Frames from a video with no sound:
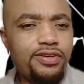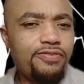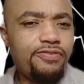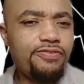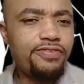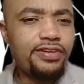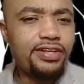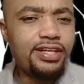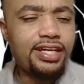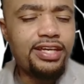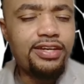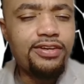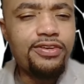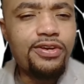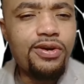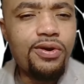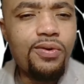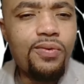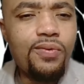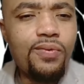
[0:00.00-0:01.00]
feel like you
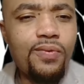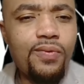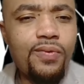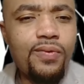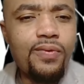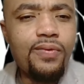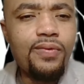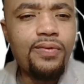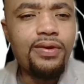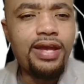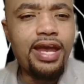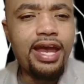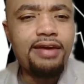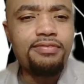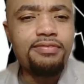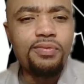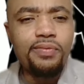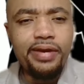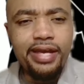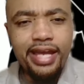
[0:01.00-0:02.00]
don't have a
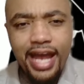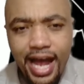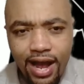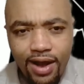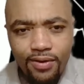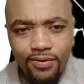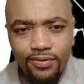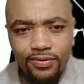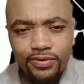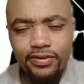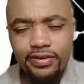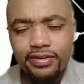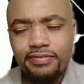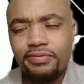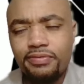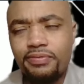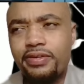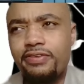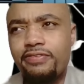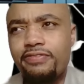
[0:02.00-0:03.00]
way out, or even
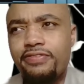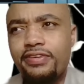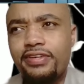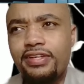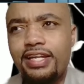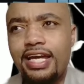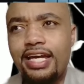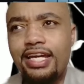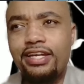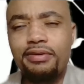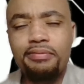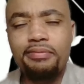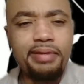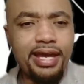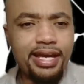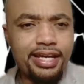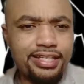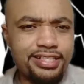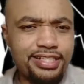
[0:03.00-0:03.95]
when you feel like your back is